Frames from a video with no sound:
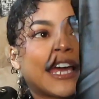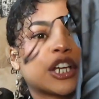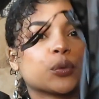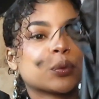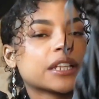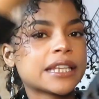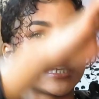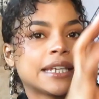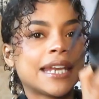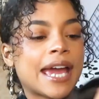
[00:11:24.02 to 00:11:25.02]
like
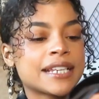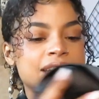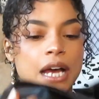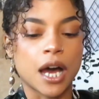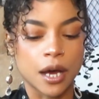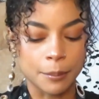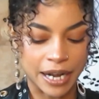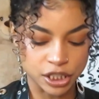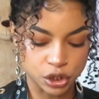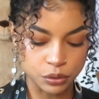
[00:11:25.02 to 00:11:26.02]
really nice, um, but
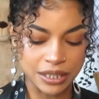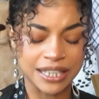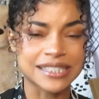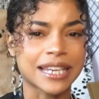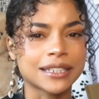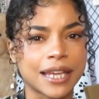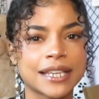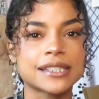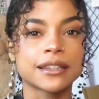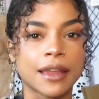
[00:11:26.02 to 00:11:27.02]
I do think it's like
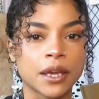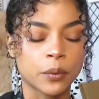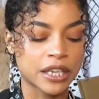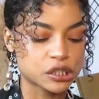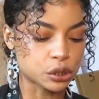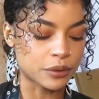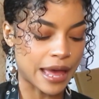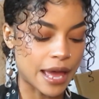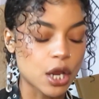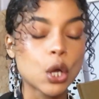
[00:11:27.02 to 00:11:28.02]
nice and lightweight so
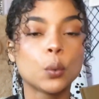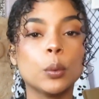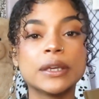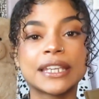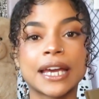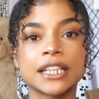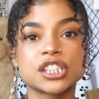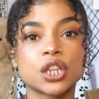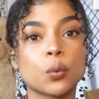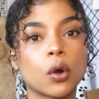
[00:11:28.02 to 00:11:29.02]
that when we get
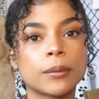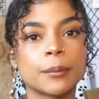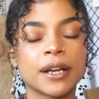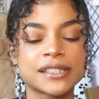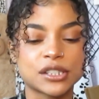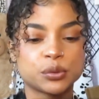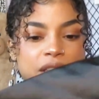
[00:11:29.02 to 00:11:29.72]
into the warmer months, you